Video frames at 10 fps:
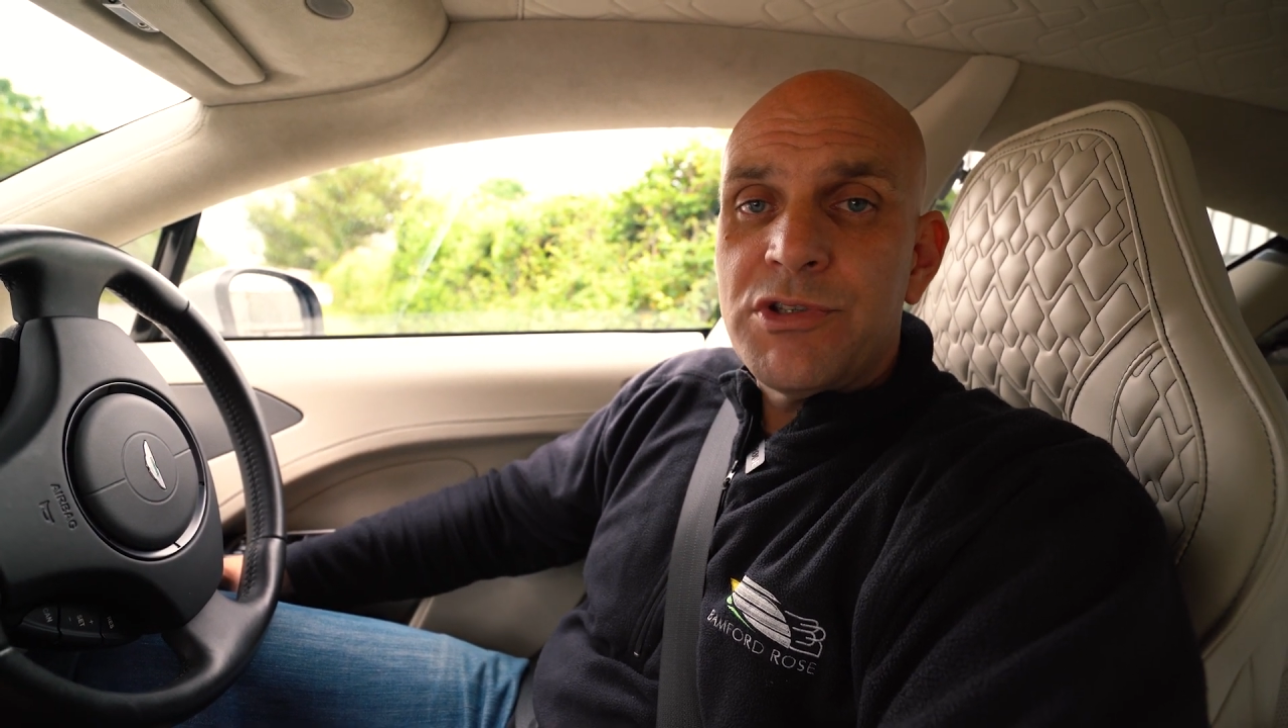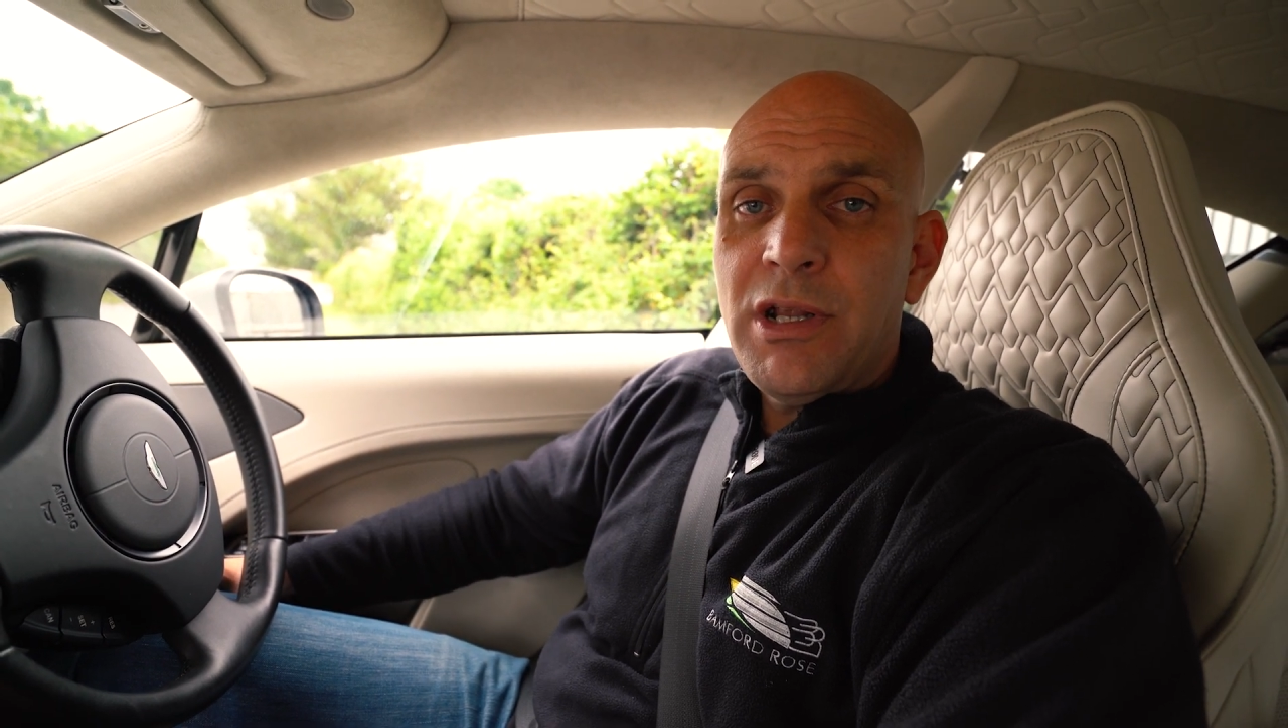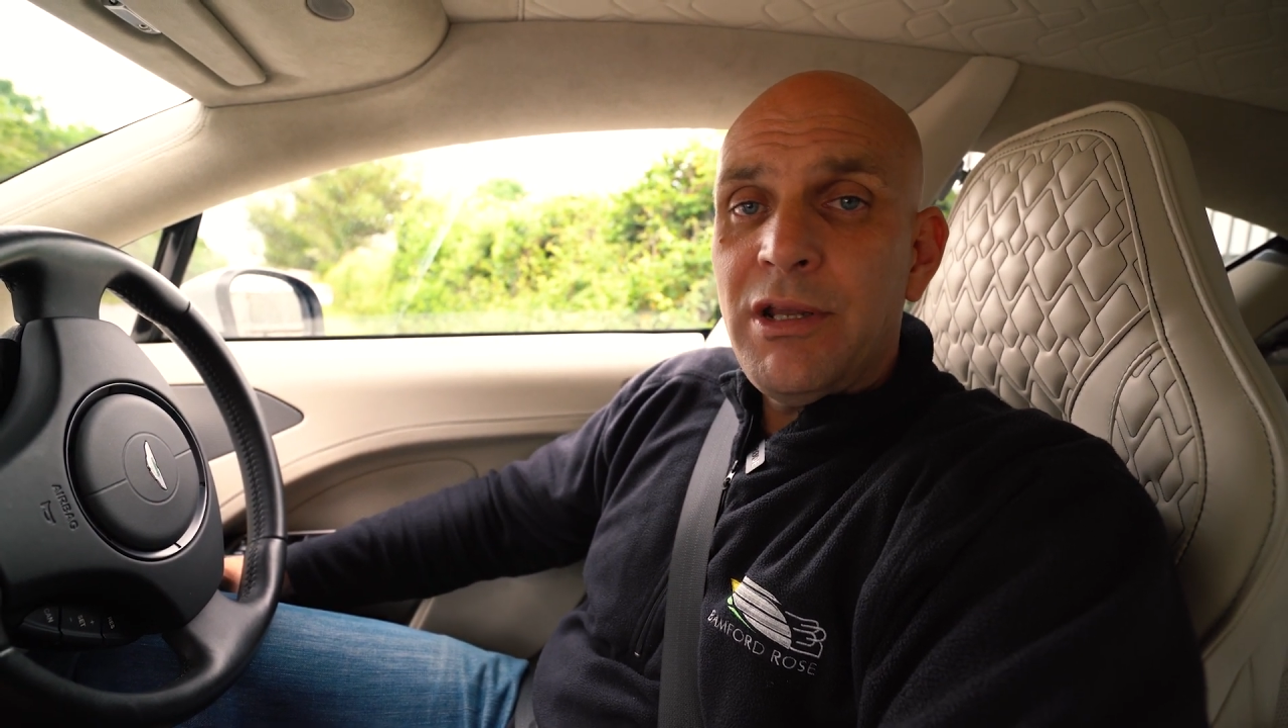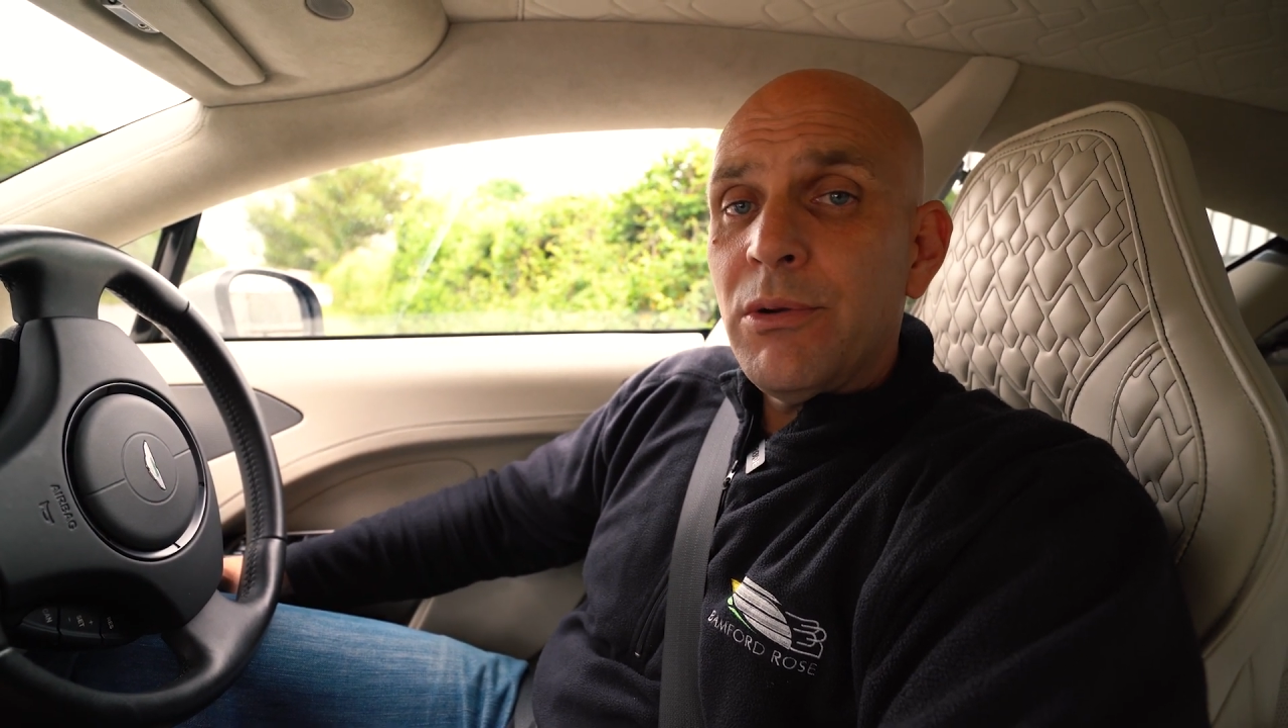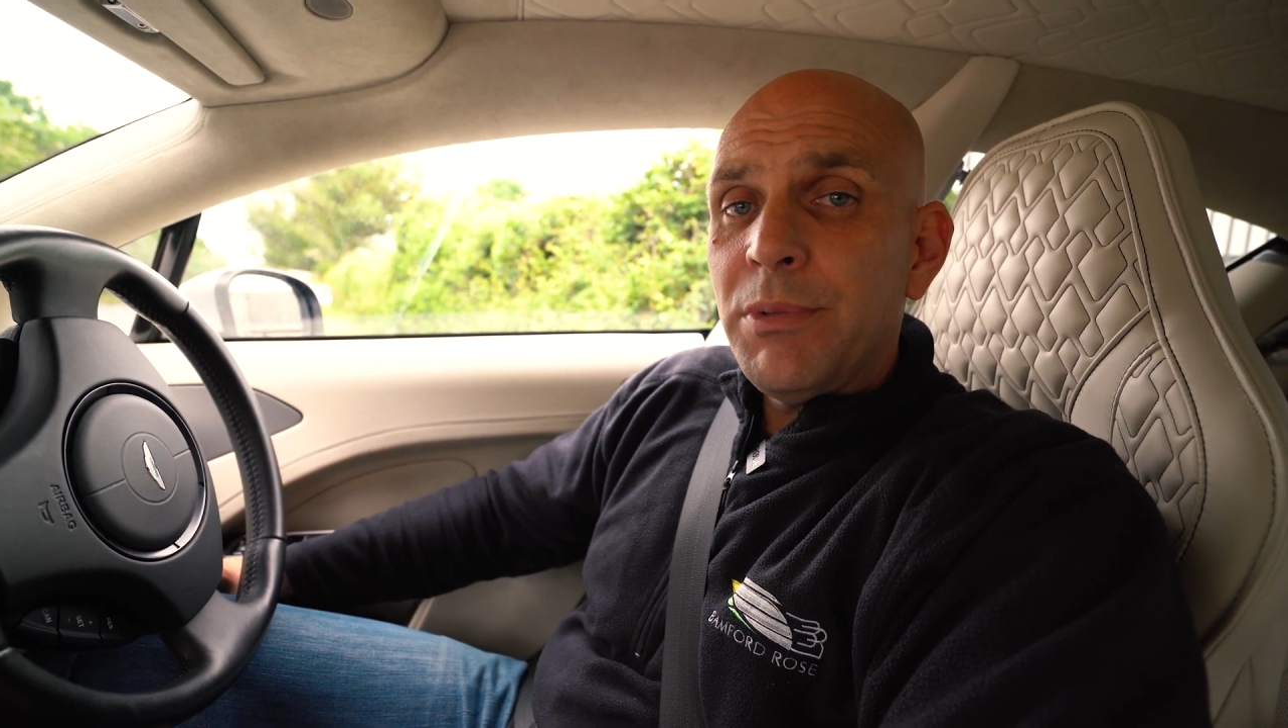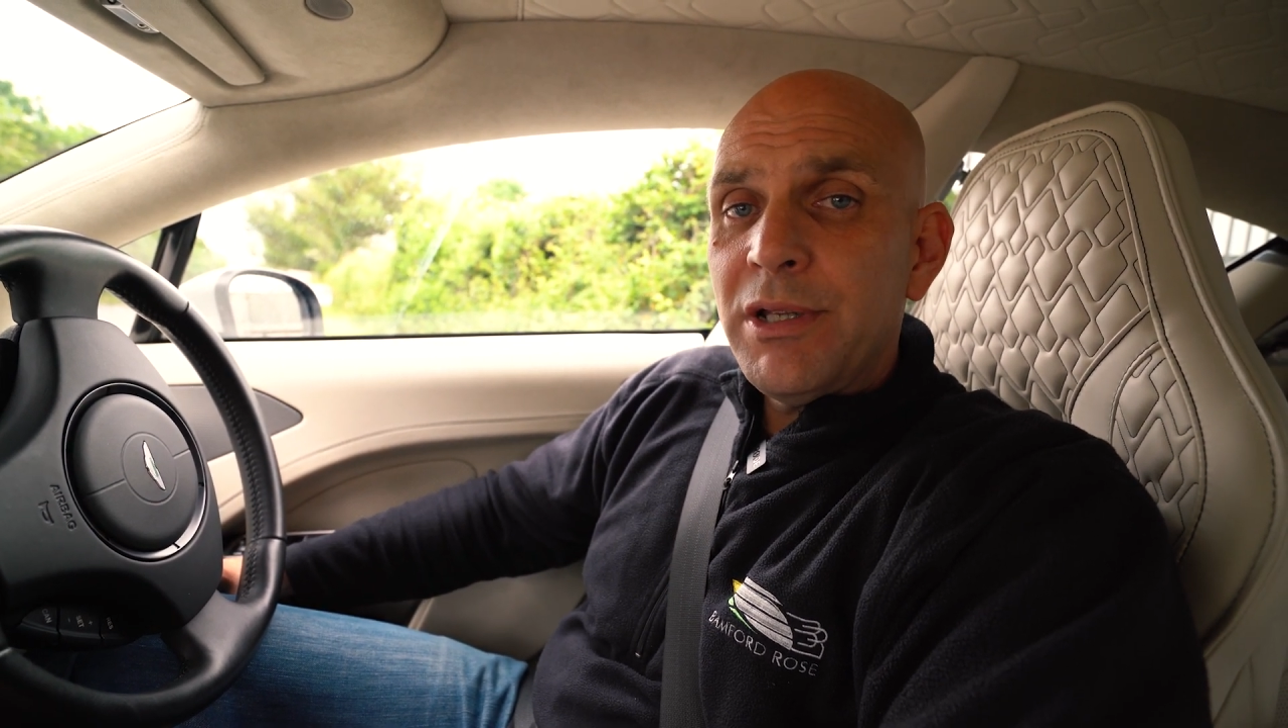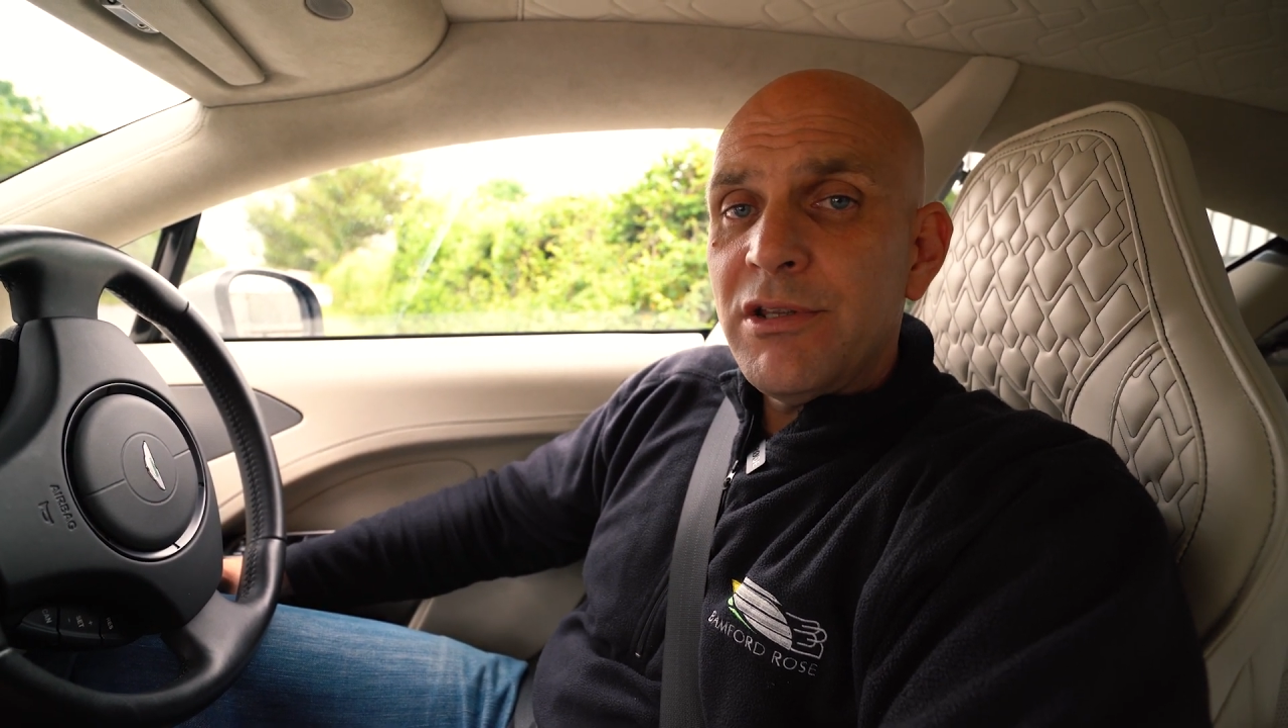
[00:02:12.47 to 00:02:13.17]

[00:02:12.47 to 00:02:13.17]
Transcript: a little bit